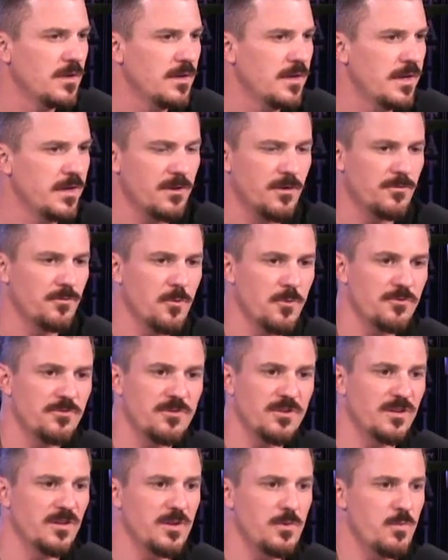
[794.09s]
And
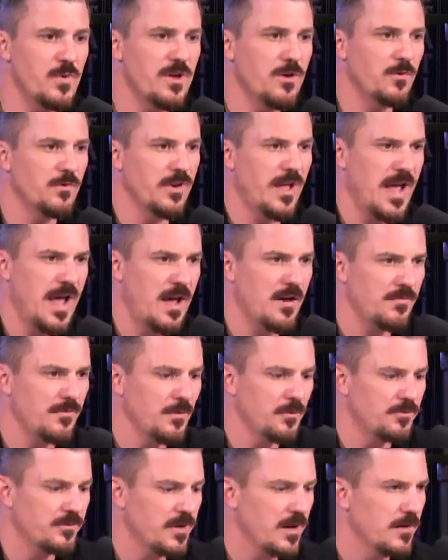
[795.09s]
unfortunately, we don't have
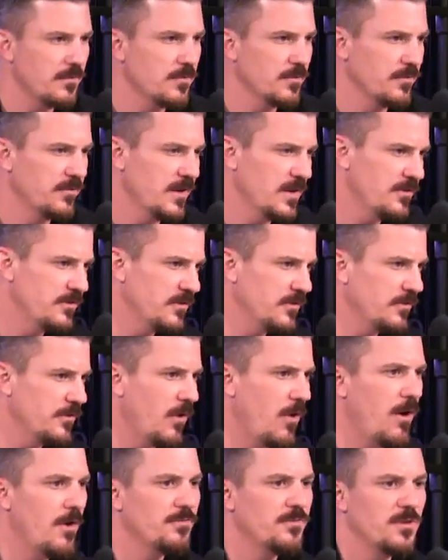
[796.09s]
those conversations
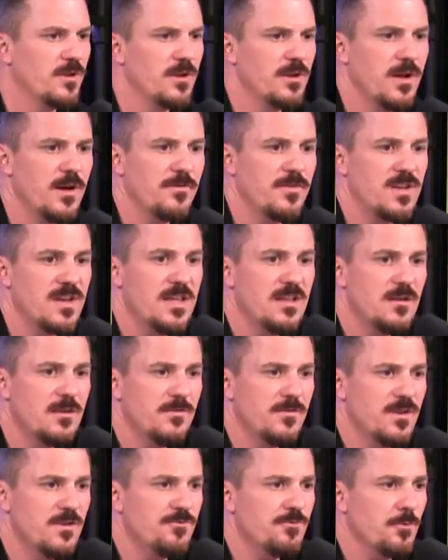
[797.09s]
often enough, and
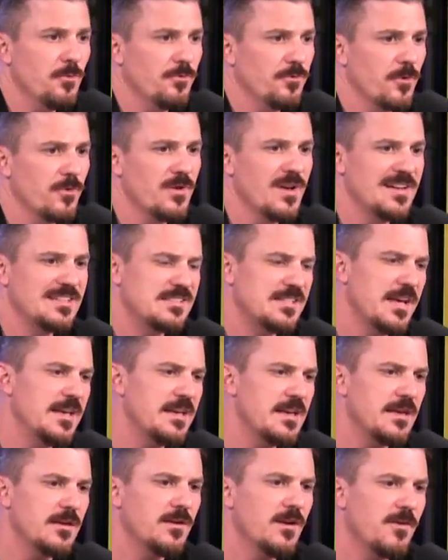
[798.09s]
individuals are not
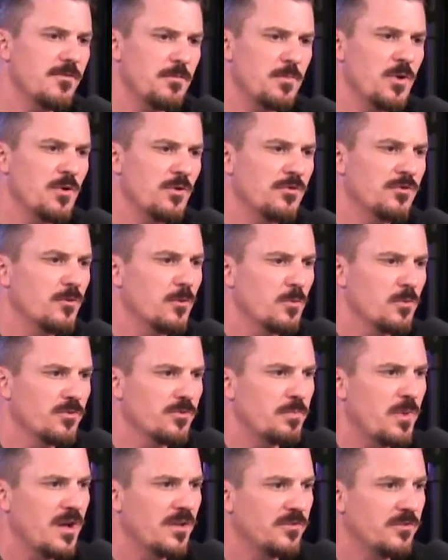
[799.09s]
taking enough personal
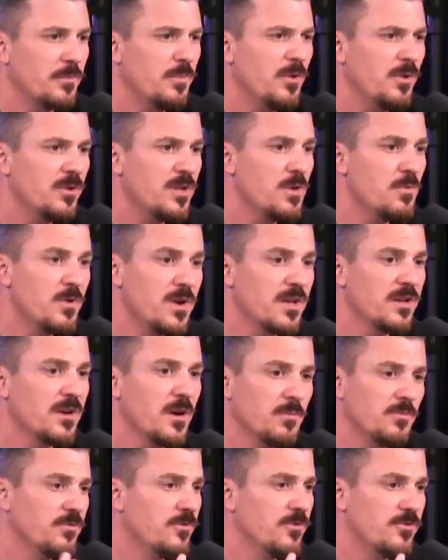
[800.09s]
responsibility when it
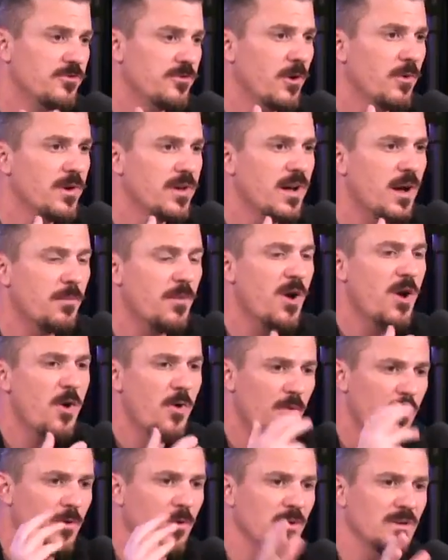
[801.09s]
comes to showing up.
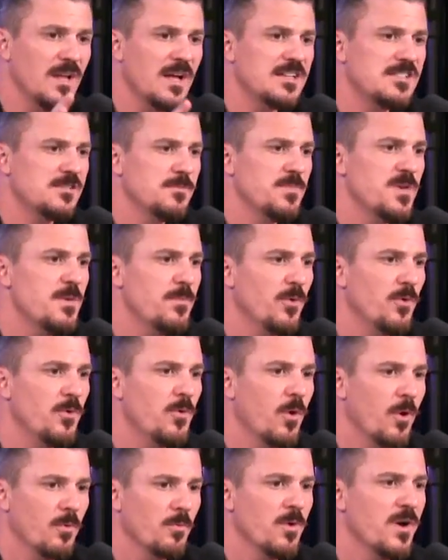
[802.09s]
There are lots of people
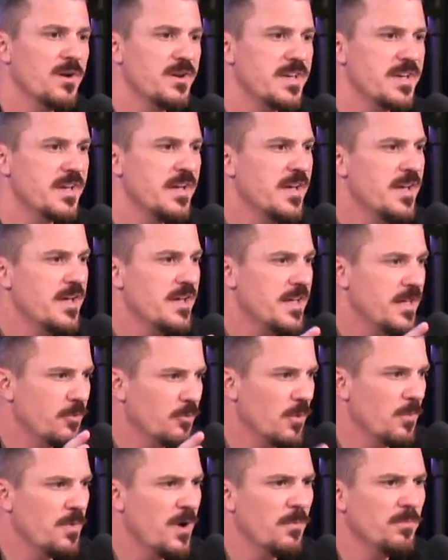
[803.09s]
who are running in
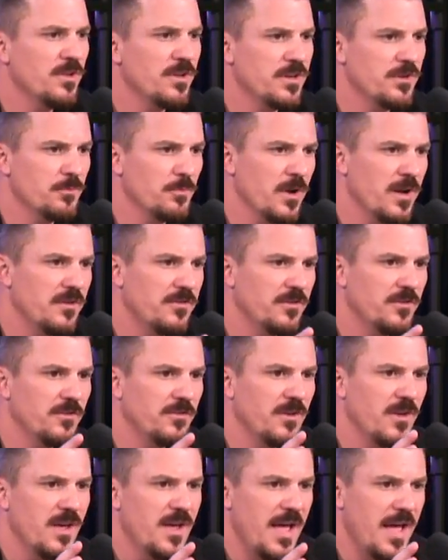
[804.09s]
Republican
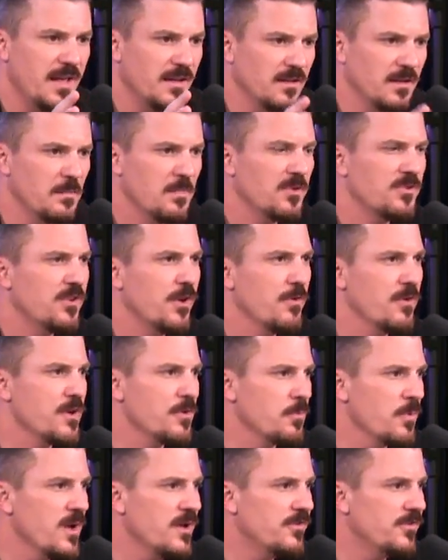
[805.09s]
races and
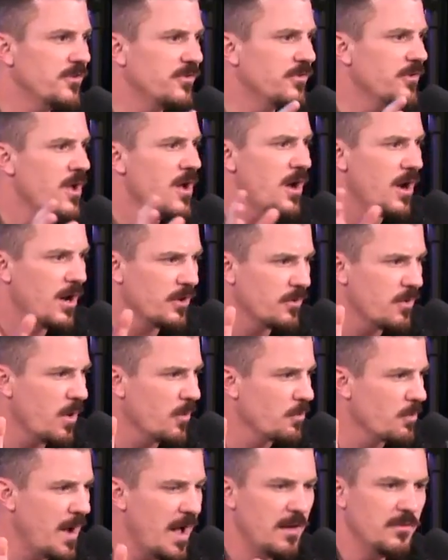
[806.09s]
Libertarian races
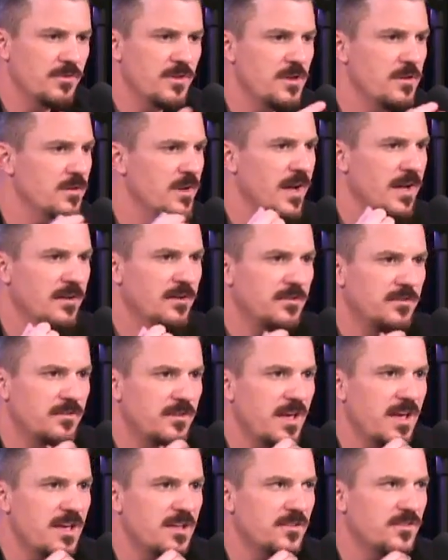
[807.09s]
around the United
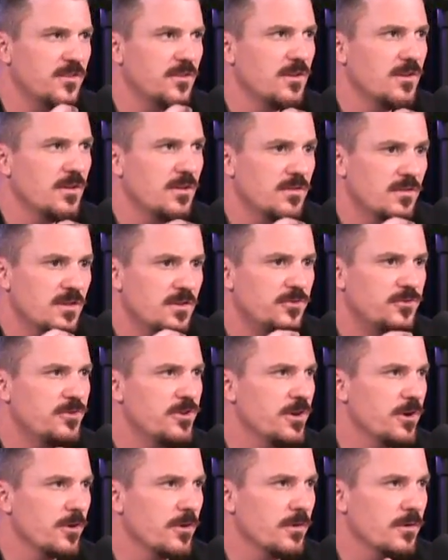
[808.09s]
States this
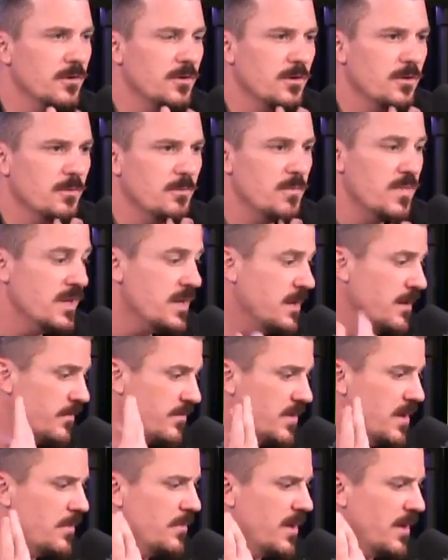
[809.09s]
year. Many
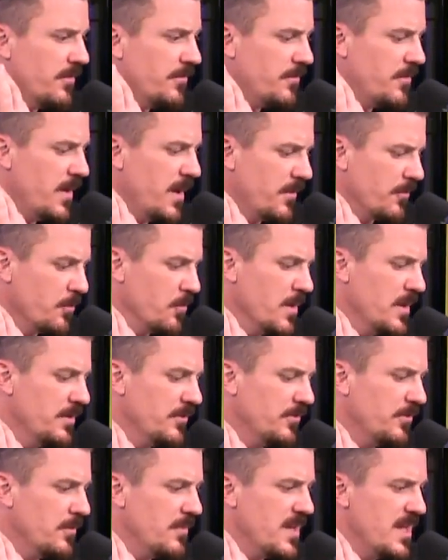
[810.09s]
of them have
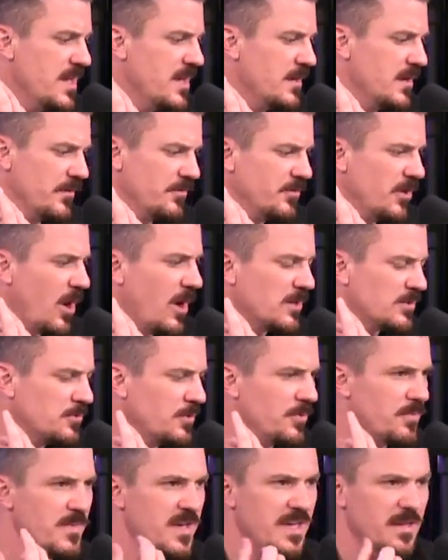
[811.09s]
written to me and have talked
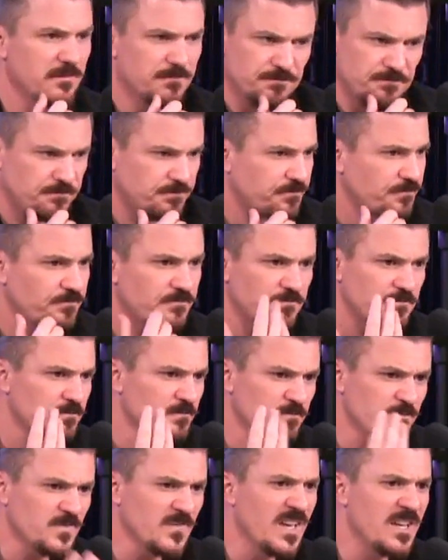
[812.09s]
with me
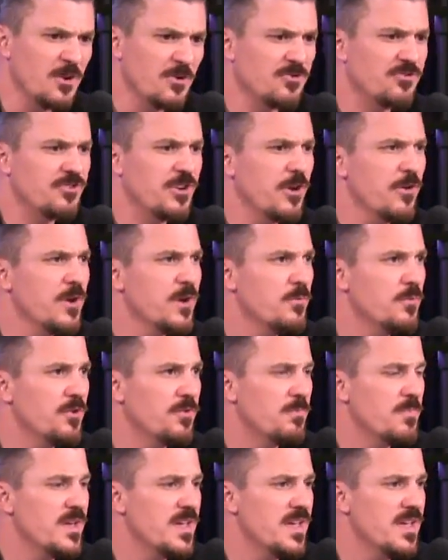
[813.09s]
and are sharing
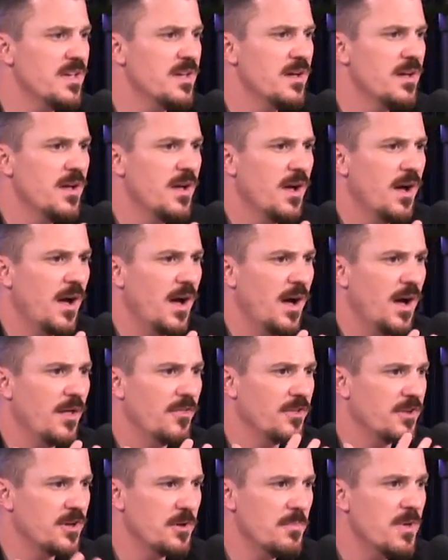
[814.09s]
with me
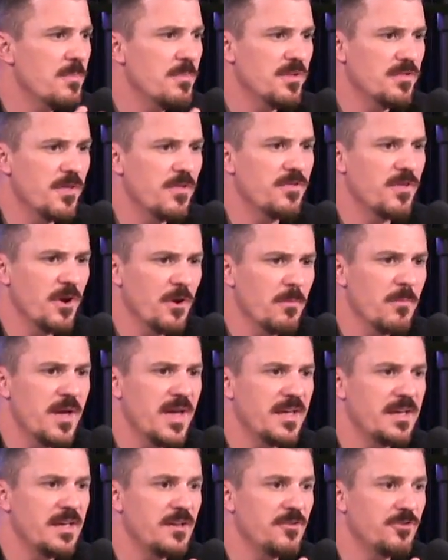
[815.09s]
the commitment that they're
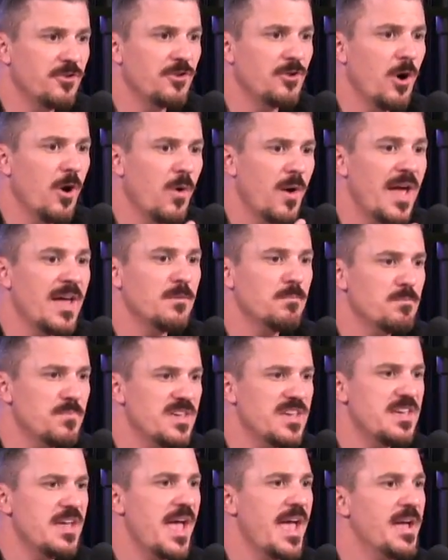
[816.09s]
making to go and
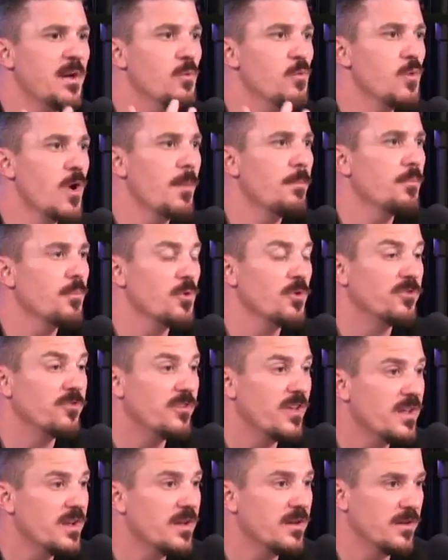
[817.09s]
be a
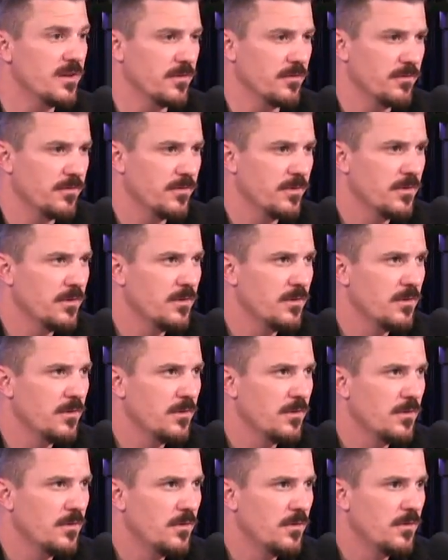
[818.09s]
representative
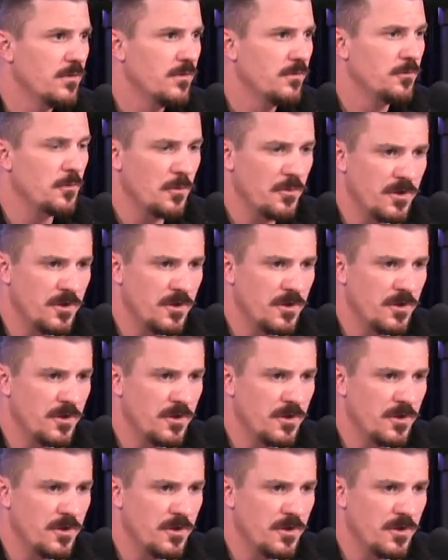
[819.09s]
for